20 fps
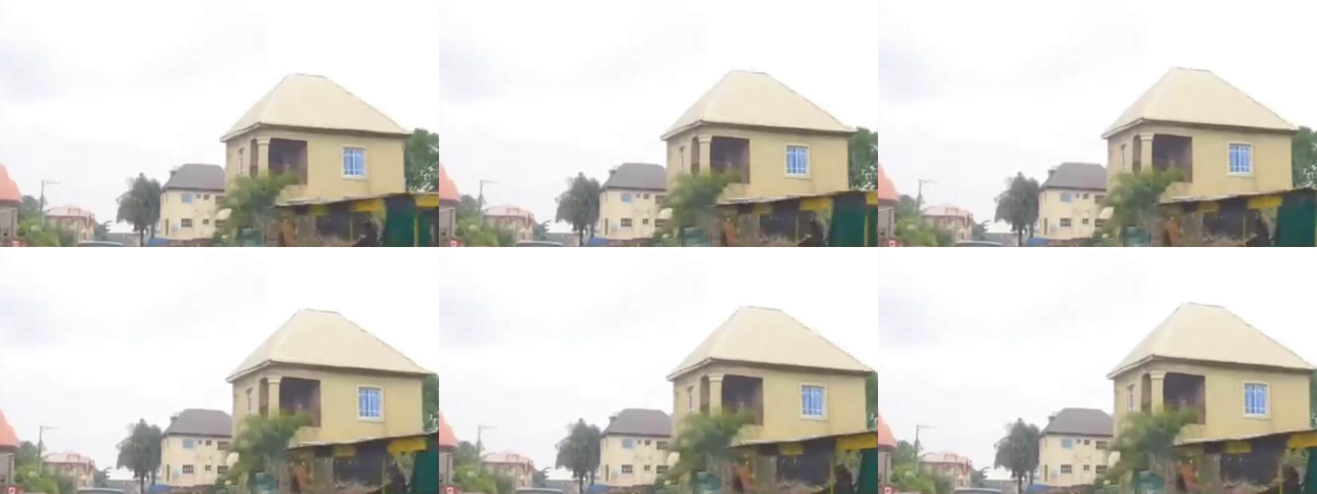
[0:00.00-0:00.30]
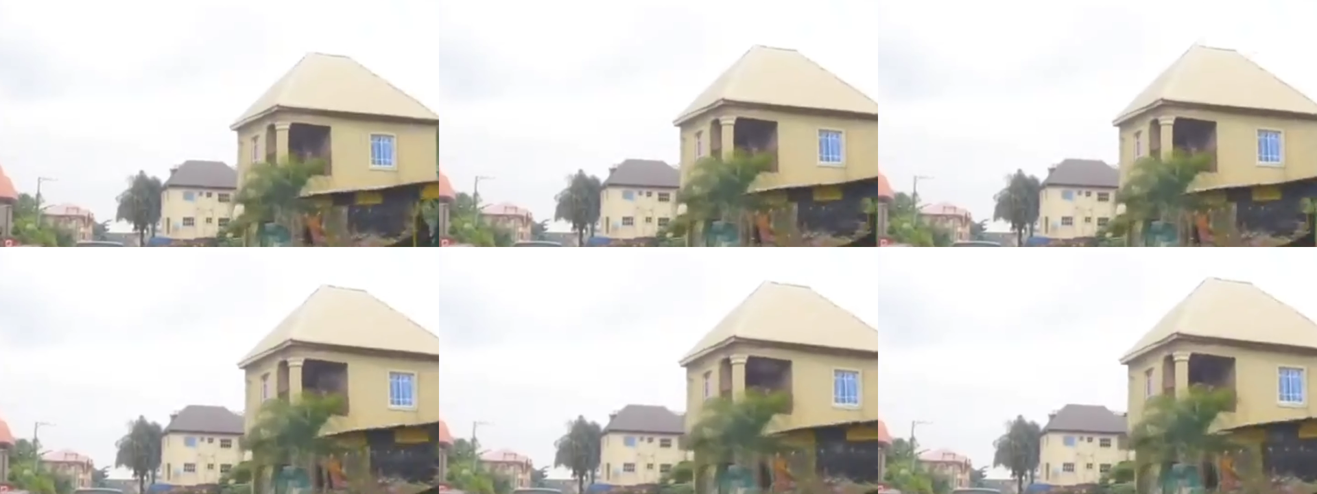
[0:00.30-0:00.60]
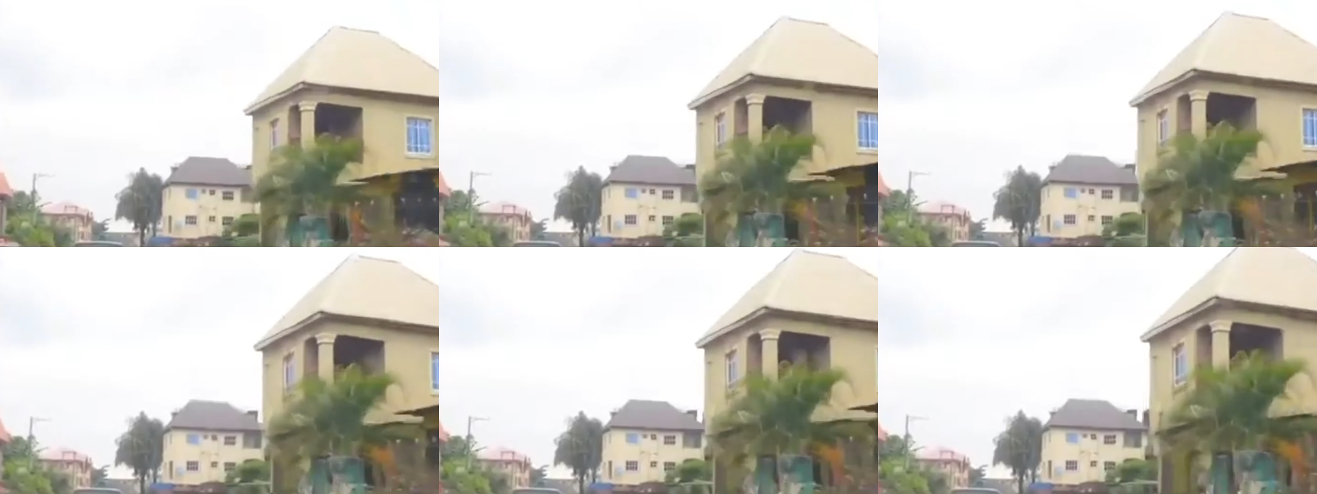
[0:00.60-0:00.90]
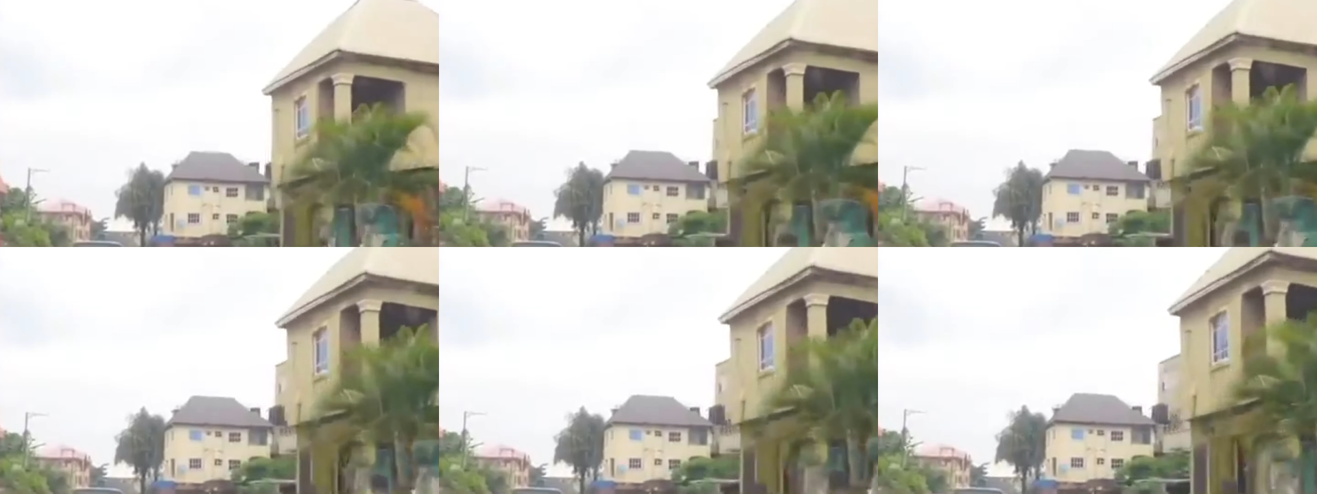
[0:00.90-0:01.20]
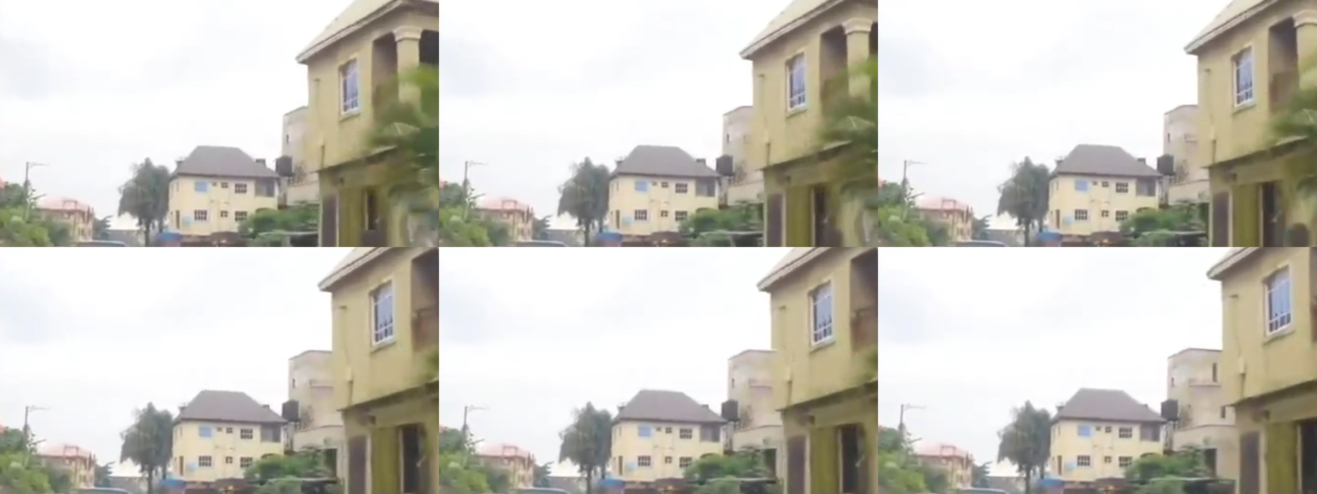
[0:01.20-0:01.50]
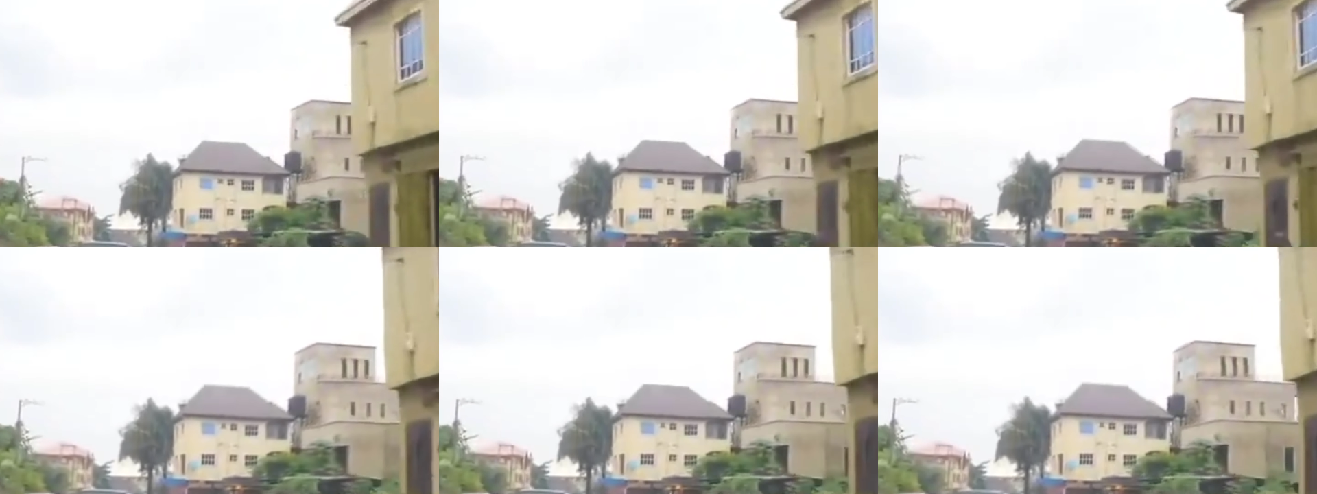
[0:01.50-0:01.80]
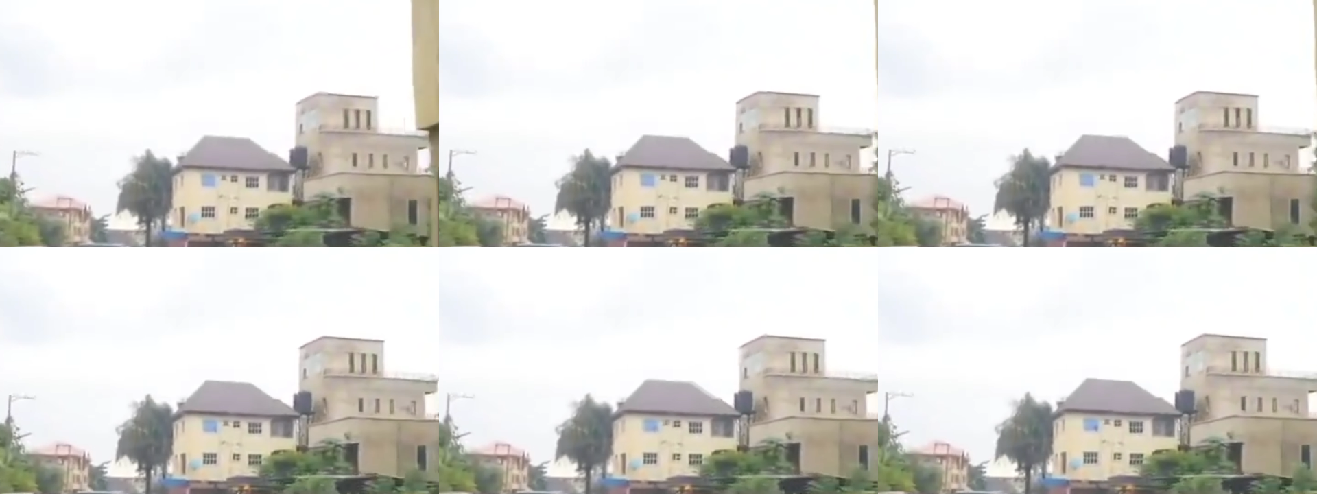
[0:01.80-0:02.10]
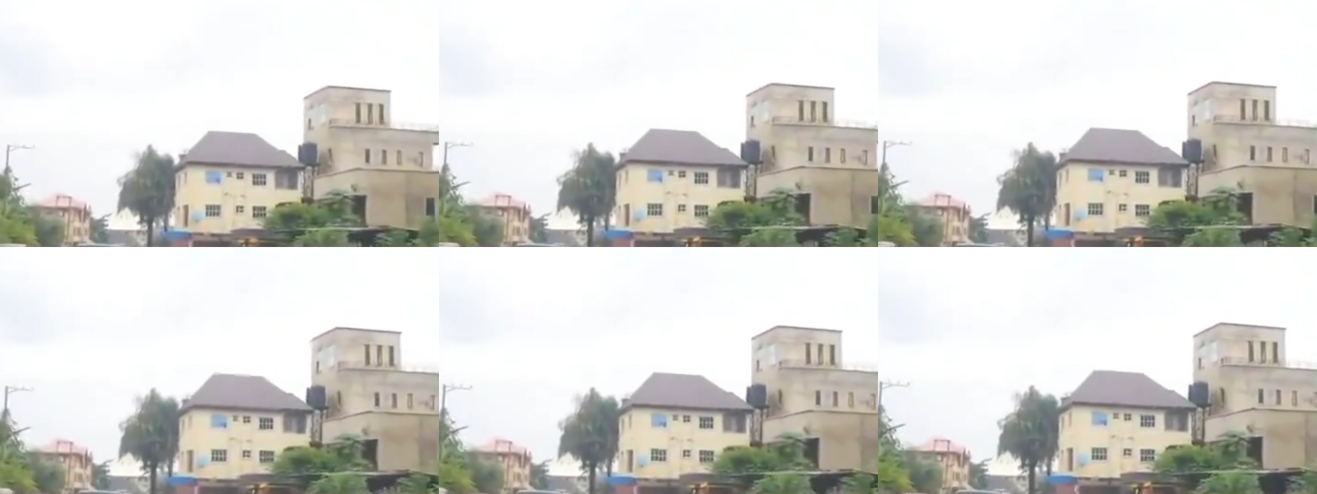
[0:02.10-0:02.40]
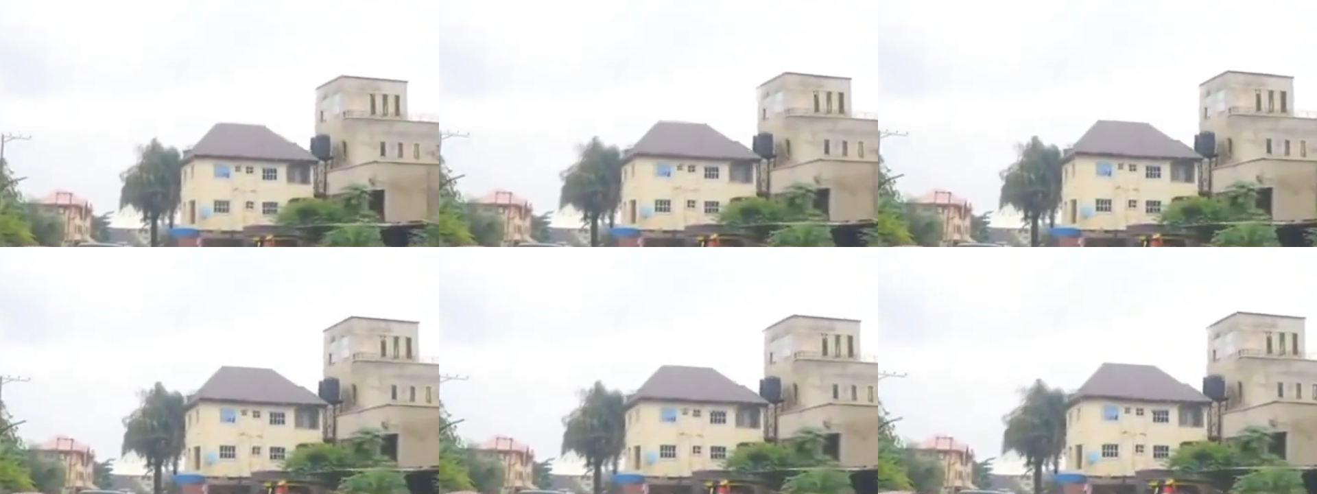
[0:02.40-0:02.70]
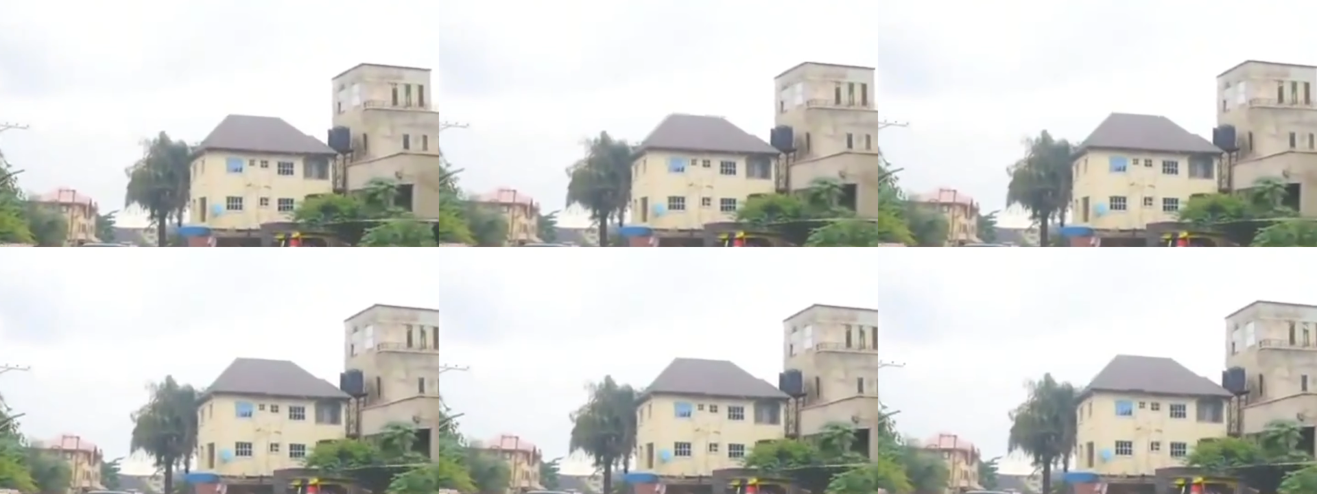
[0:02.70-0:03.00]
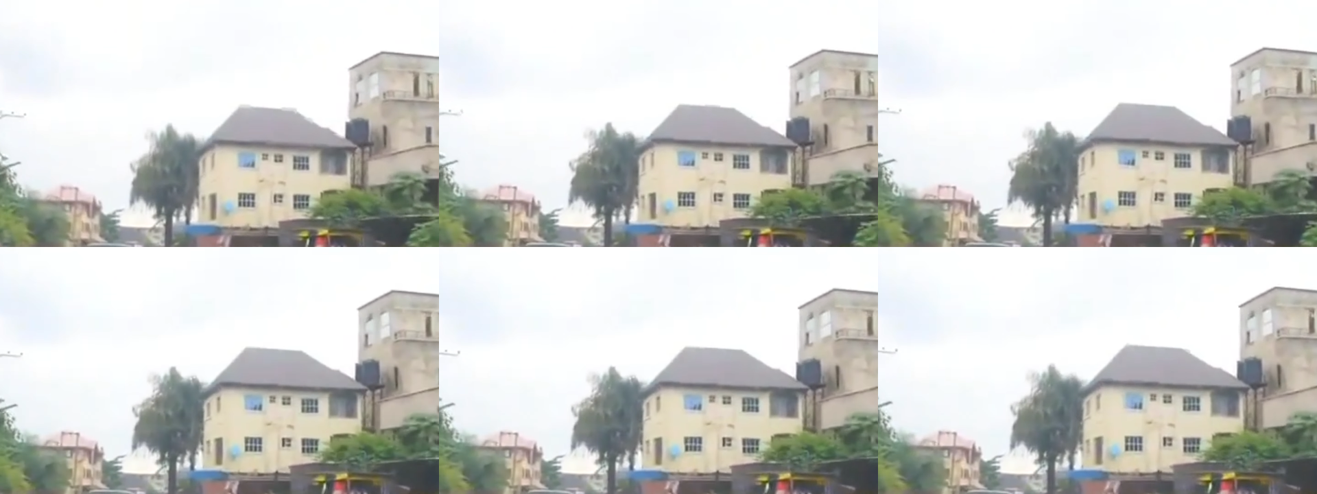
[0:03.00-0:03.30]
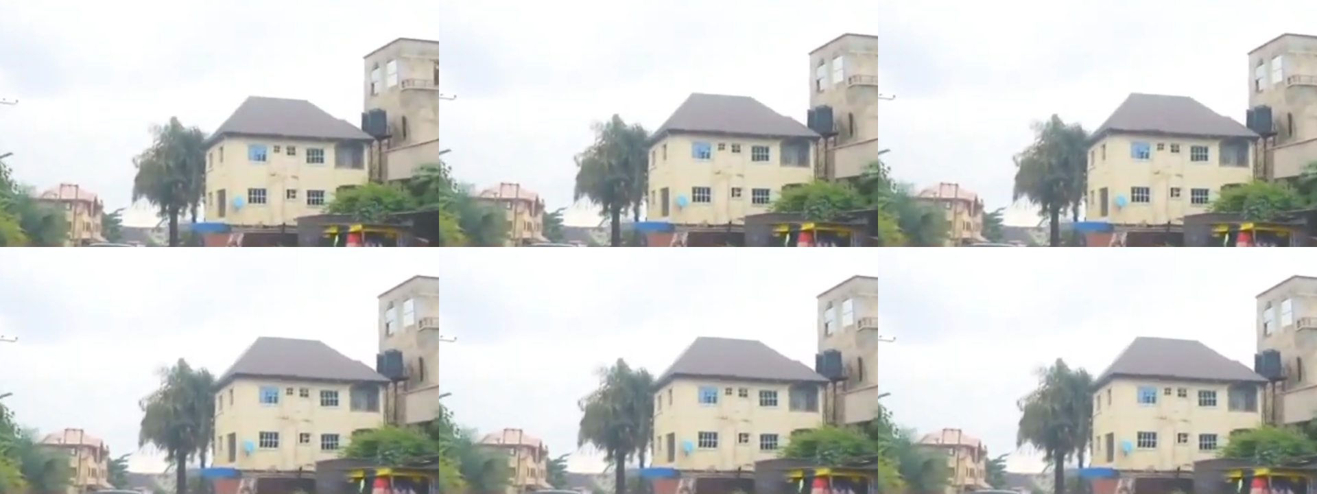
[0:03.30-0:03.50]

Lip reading: [unreadable: no face in view]